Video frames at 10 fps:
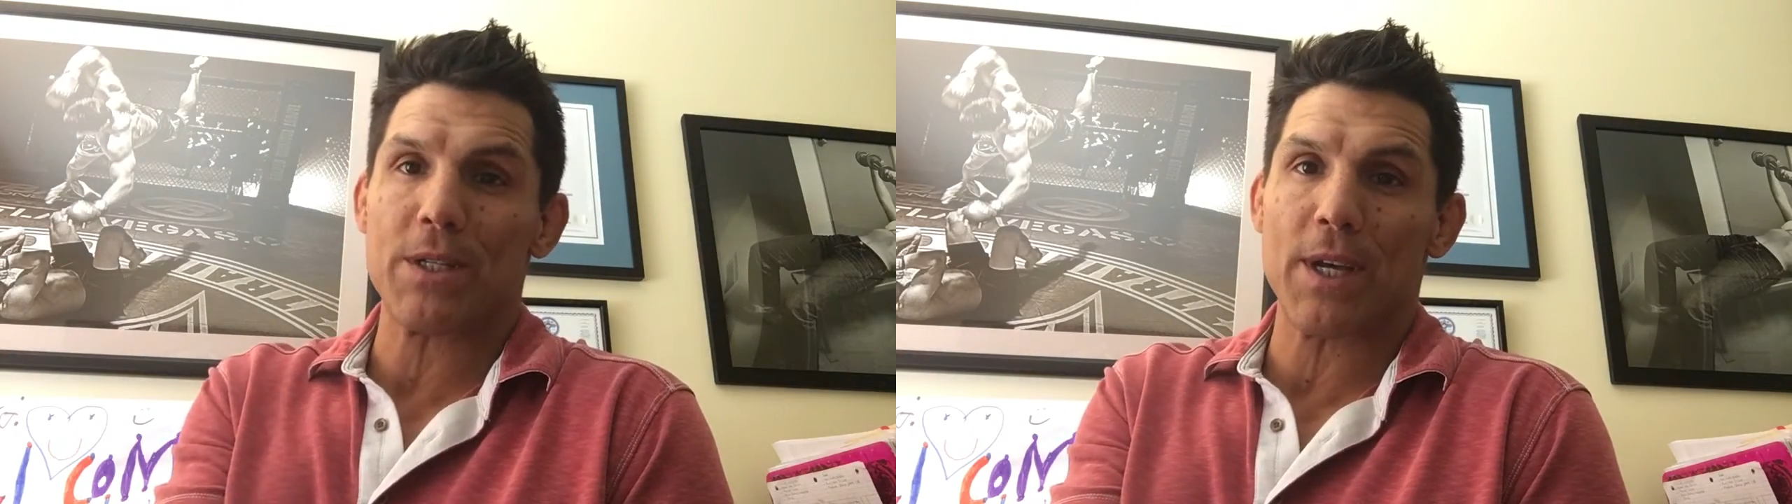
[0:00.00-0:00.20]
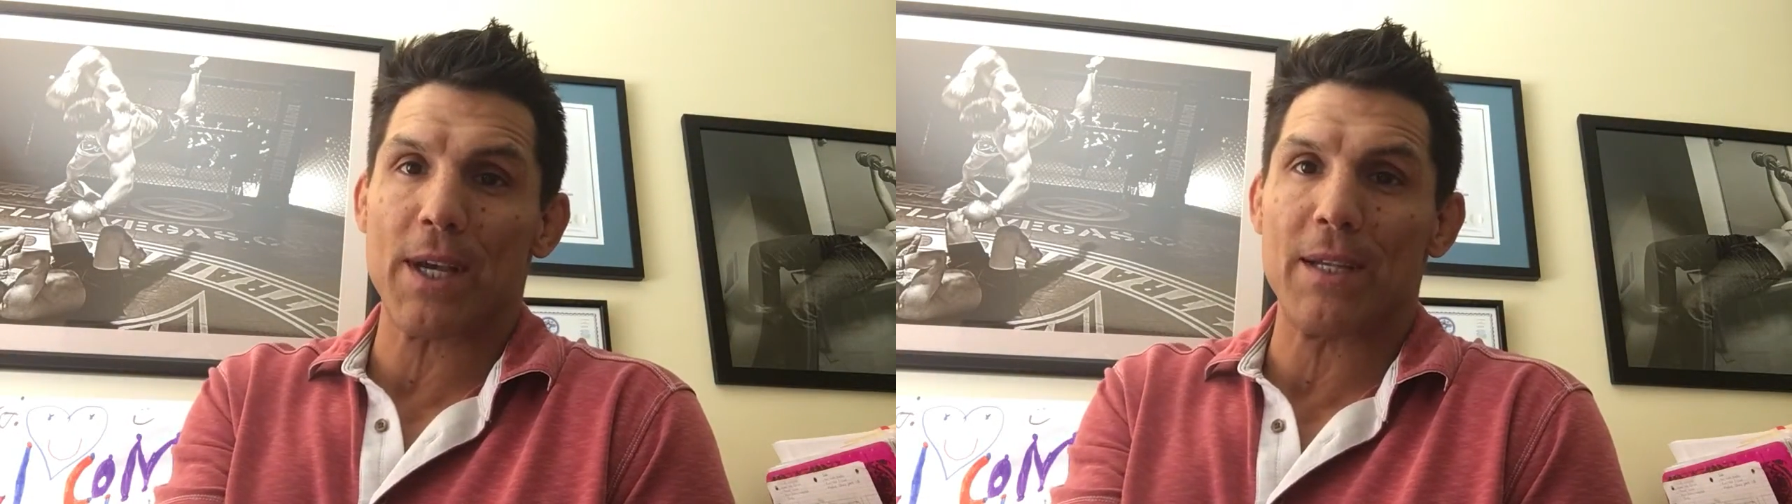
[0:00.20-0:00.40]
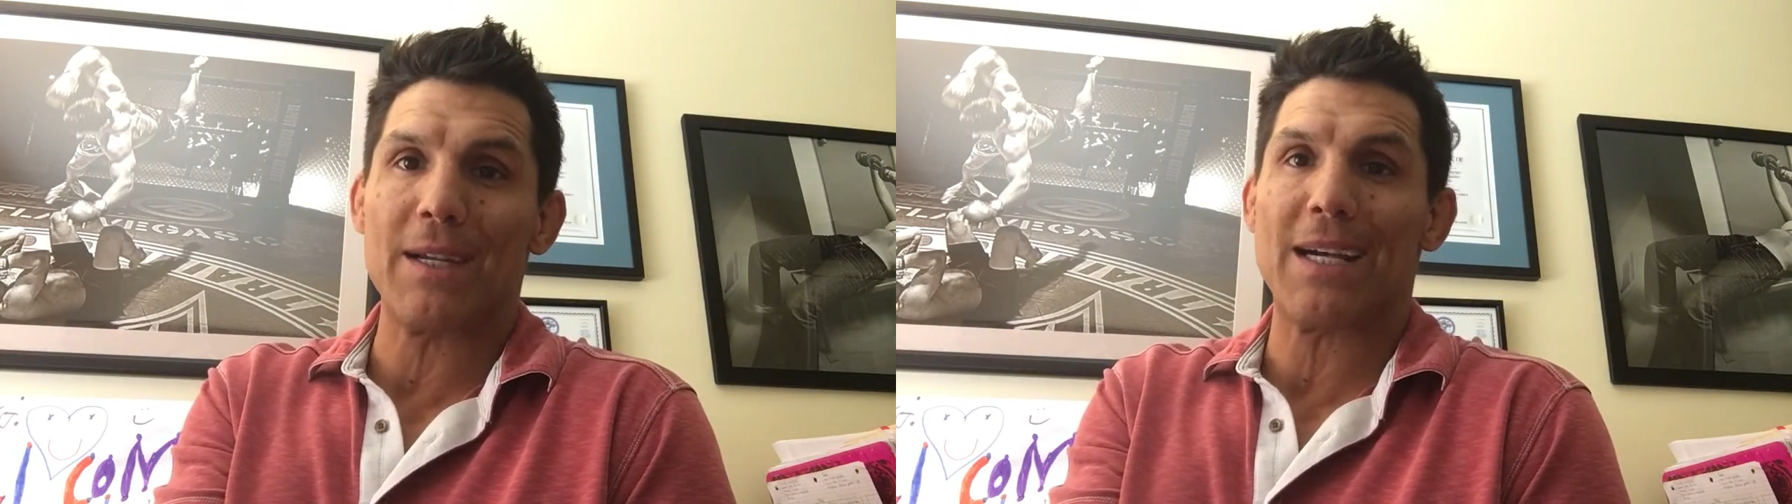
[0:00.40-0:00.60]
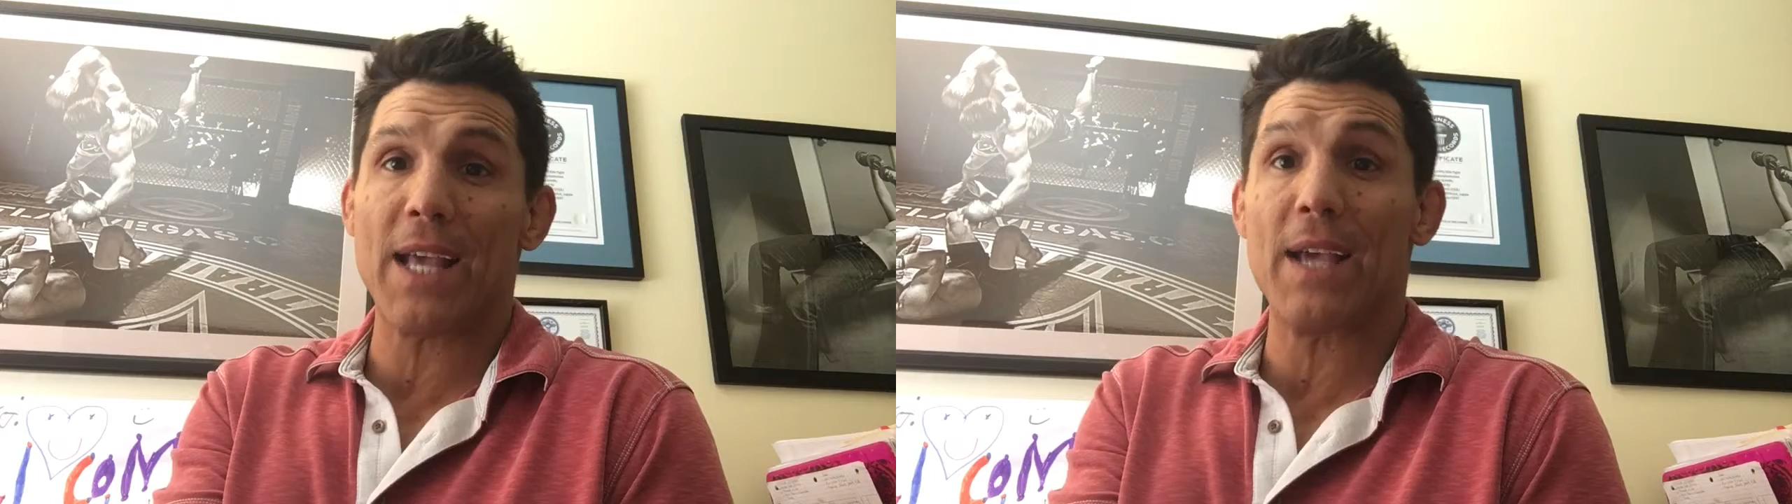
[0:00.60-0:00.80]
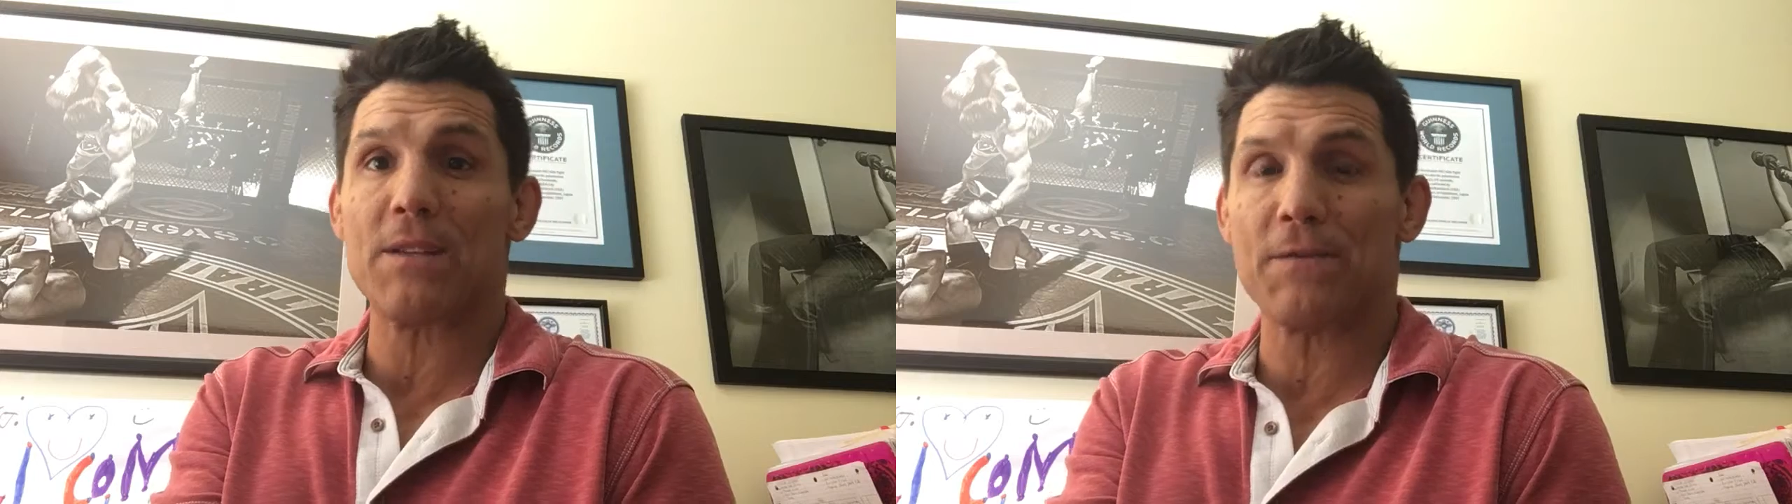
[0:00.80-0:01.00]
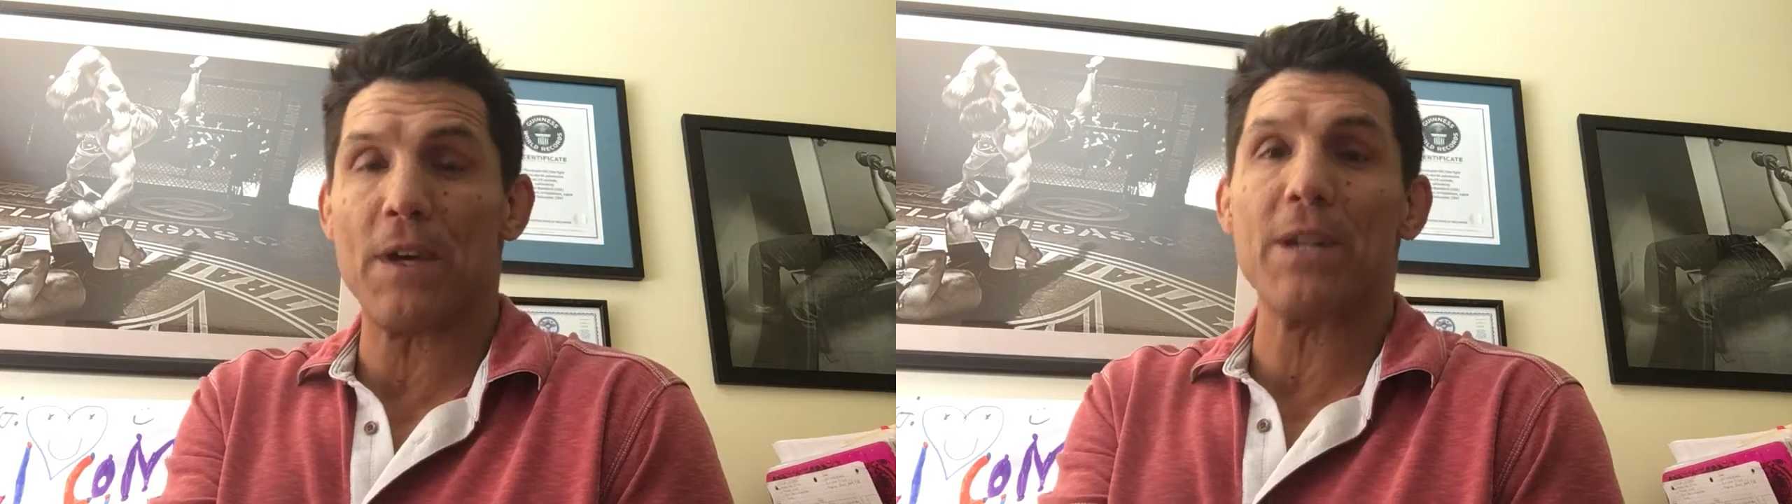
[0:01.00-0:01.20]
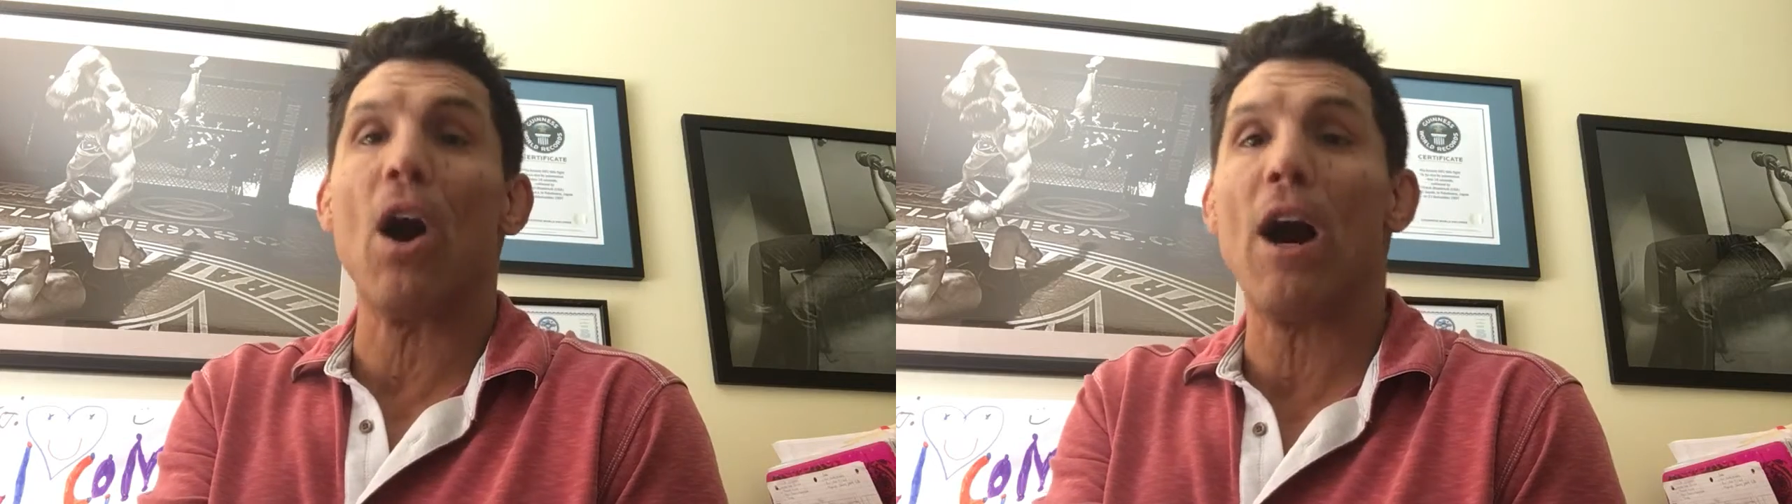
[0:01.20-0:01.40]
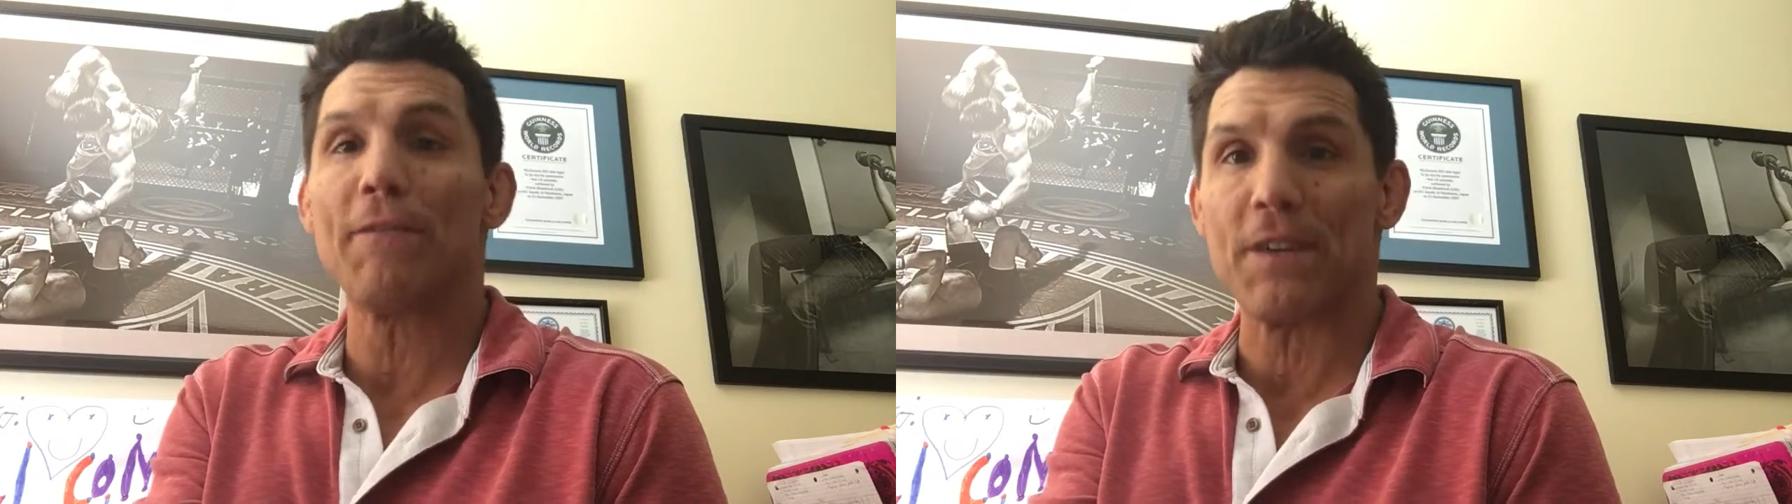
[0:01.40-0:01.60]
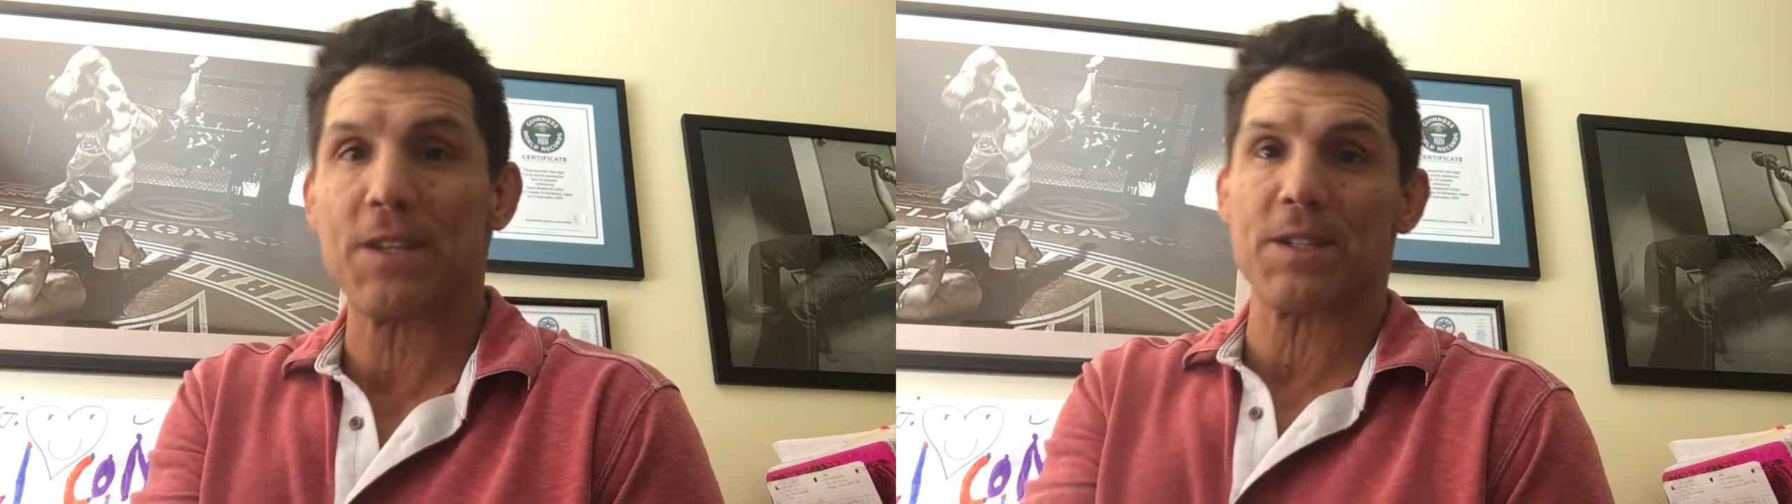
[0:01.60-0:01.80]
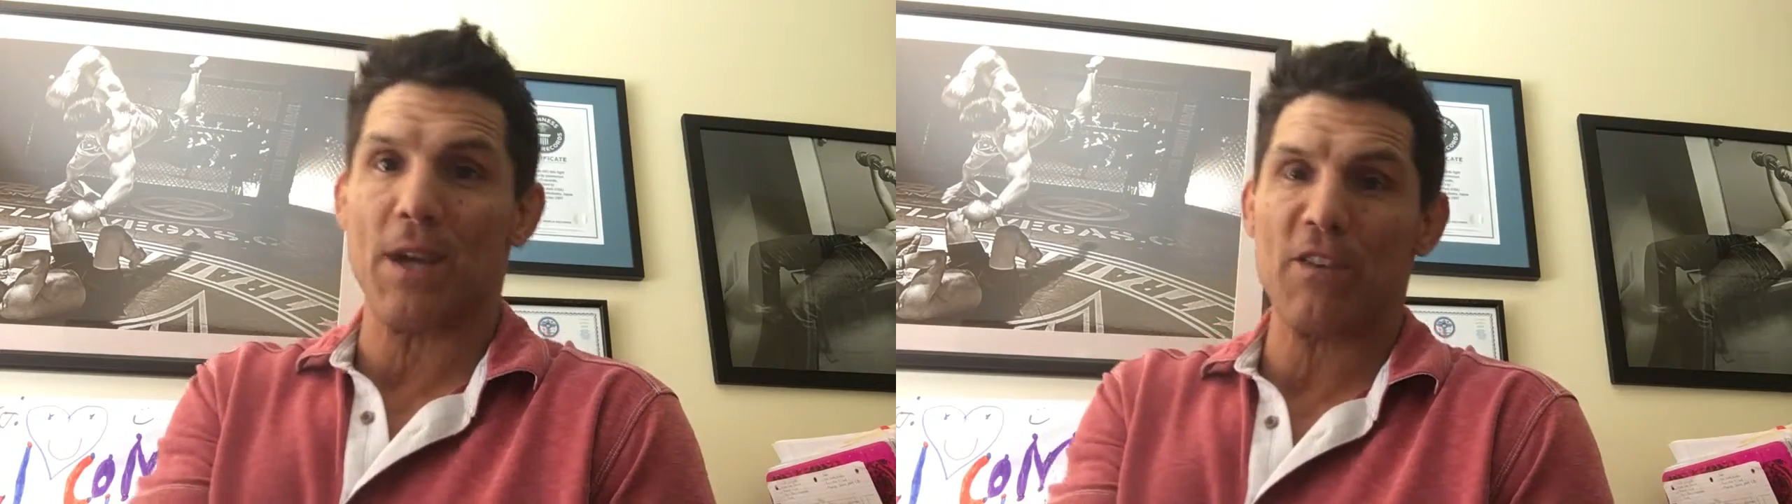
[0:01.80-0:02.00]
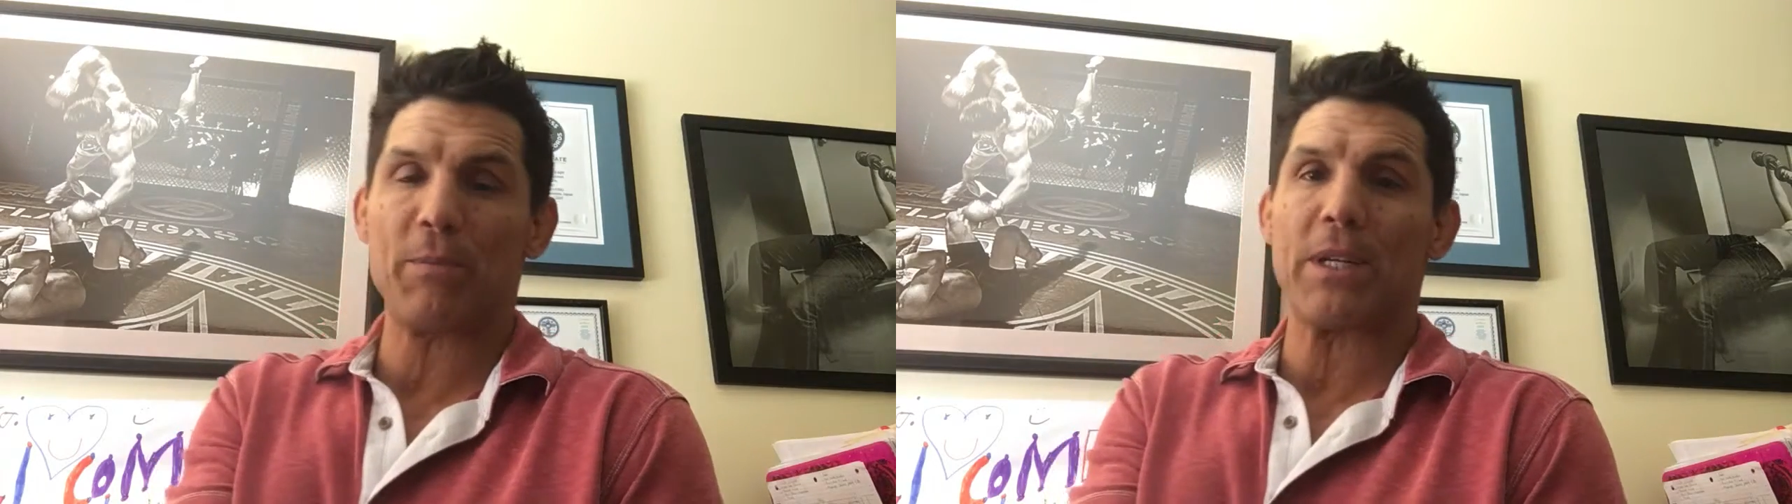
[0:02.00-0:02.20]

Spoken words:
not as fun office stuff,